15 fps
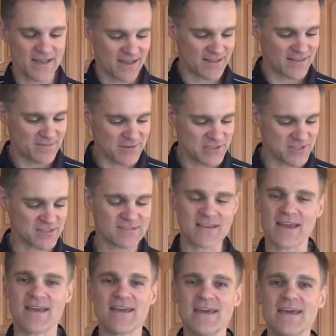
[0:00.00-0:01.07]
And let me just
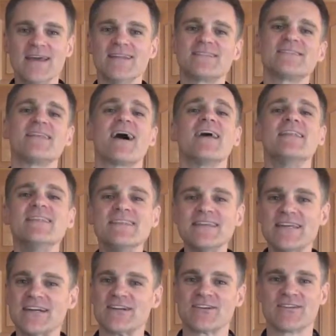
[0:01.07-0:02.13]
say, it's not
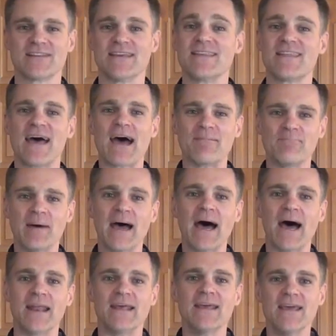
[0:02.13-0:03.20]
nearly that
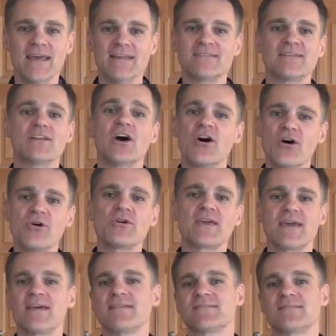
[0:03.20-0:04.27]
bad. It's an
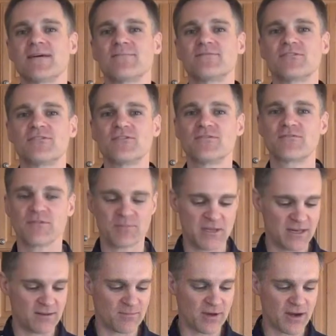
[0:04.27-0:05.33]
okay substitute for
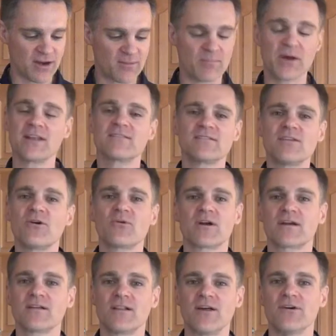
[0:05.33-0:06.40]
peanut butter, but it's
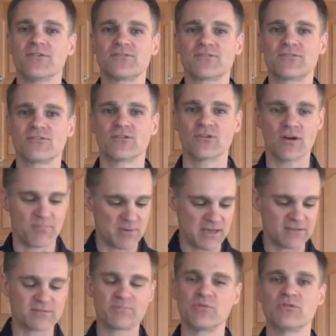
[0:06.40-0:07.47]
nowhere close to a big
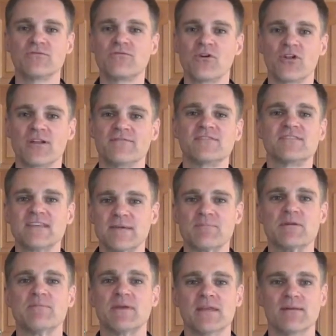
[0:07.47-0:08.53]
spoonful of
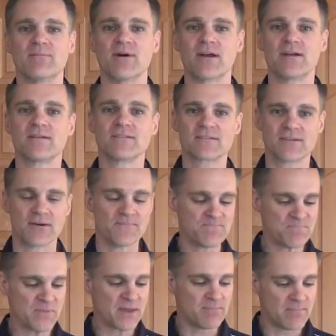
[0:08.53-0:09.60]
Skippy peanut butter. So
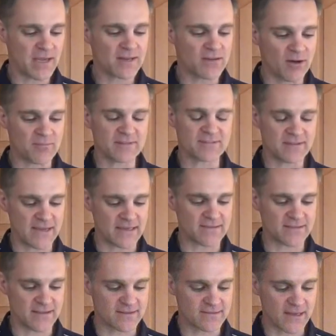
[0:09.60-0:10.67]
make no mistakes,
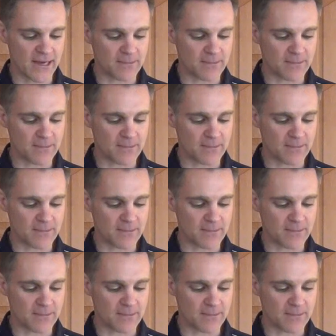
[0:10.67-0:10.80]
it's